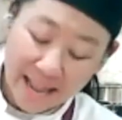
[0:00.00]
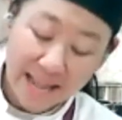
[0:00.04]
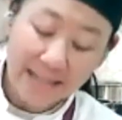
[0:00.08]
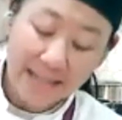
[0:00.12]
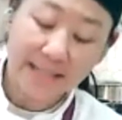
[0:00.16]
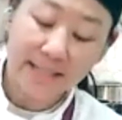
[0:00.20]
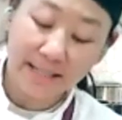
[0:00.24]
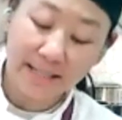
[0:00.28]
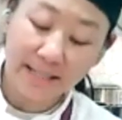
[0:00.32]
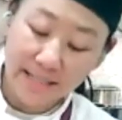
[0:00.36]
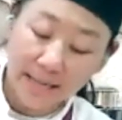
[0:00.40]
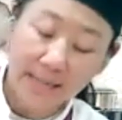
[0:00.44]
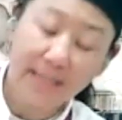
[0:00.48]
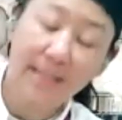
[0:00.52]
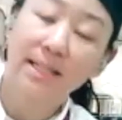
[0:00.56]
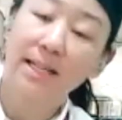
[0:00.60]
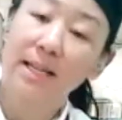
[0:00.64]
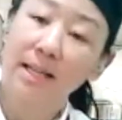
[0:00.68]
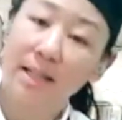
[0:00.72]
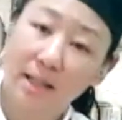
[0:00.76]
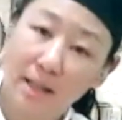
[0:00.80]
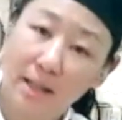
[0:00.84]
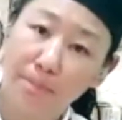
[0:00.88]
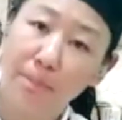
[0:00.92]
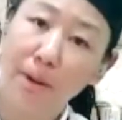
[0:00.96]
and
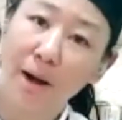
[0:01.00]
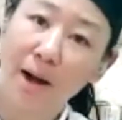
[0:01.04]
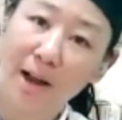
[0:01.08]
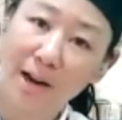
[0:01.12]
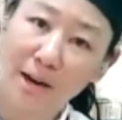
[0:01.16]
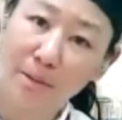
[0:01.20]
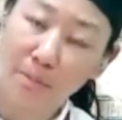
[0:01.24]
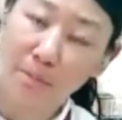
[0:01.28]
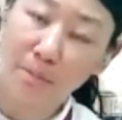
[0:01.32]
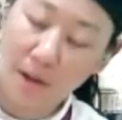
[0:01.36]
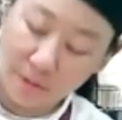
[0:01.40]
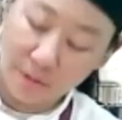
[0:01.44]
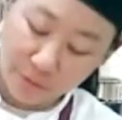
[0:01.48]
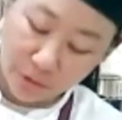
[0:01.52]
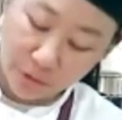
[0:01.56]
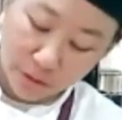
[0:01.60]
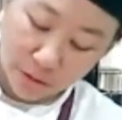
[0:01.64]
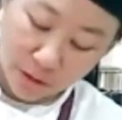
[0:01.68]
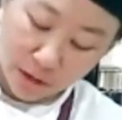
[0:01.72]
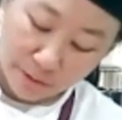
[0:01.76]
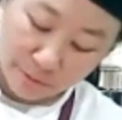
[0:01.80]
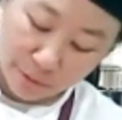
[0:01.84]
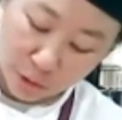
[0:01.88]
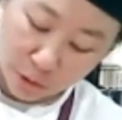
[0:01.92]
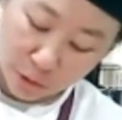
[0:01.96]
dent the bottom of
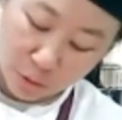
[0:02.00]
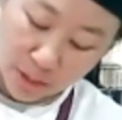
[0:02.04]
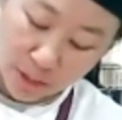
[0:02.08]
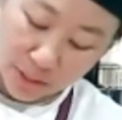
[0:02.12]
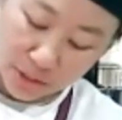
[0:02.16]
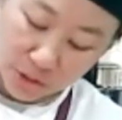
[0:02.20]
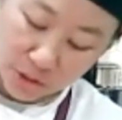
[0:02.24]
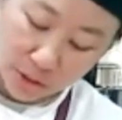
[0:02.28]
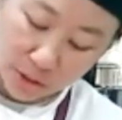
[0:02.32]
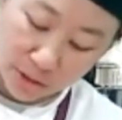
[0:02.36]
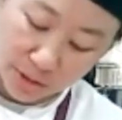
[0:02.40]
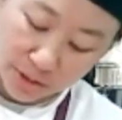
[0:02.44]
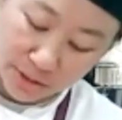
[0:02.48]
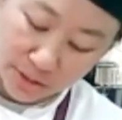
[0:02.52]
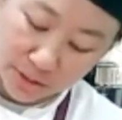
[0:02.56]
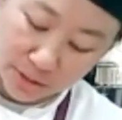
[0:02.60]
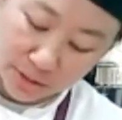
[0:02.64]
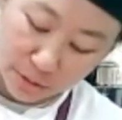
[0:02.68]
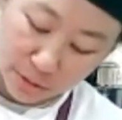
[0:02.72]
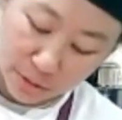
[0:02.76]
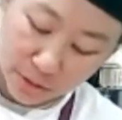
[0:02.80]
your crust also.